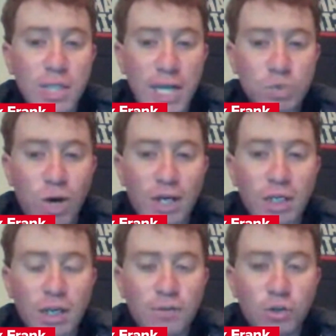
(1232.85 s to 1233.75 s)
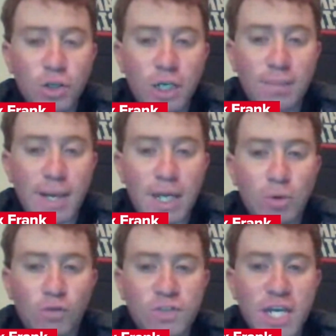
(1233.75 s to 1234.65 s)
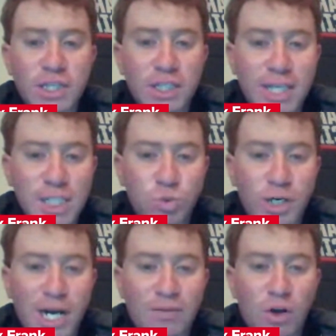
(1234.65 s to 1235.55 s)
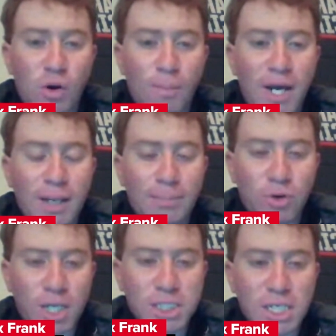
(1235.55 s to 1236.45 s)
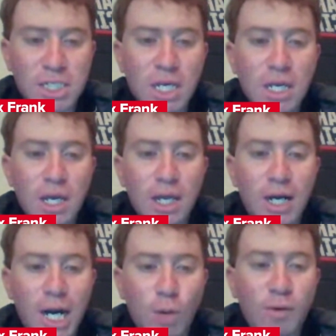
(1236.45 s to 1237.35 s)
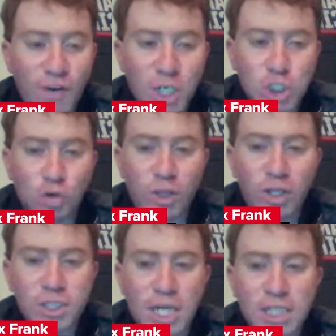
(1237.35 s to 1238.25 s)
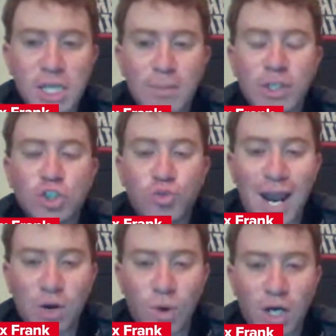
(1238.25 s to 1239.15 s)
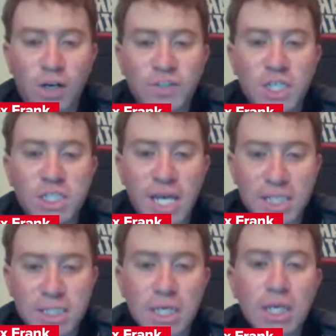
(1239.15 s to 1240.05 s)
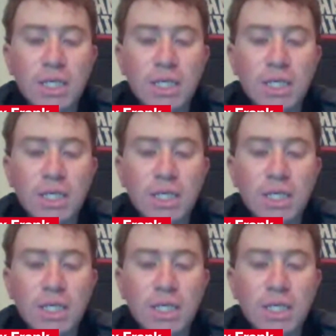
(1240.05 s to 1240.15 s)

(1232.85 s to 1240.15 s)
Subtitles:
That's right. If you're looking to make a move, take the guesswork out of the home buying process and hire a professional real estate team with a track record of success.